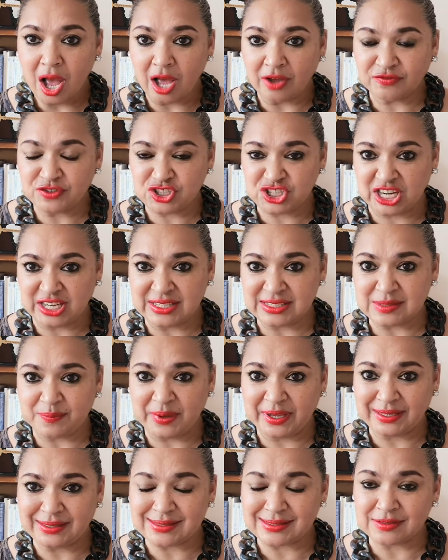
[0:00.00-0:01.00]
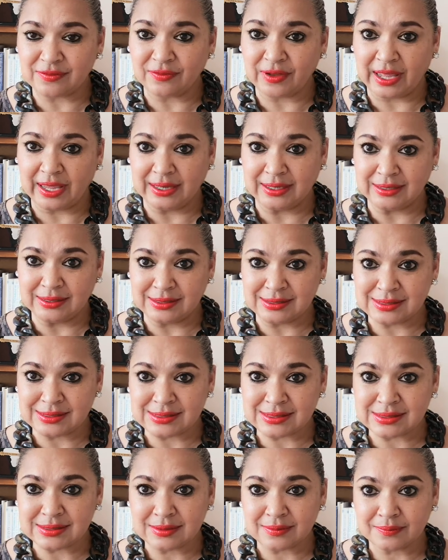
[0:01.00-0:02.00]
of gender-based
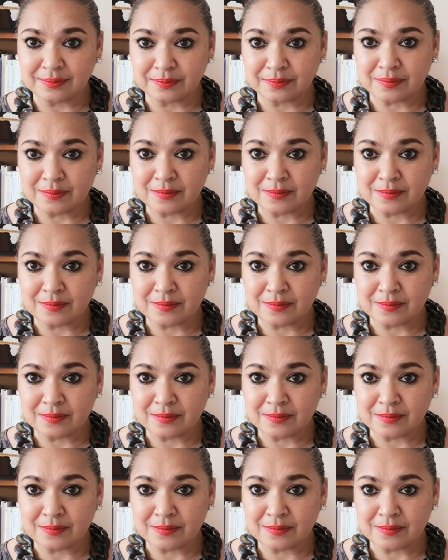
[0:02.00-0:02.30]
violence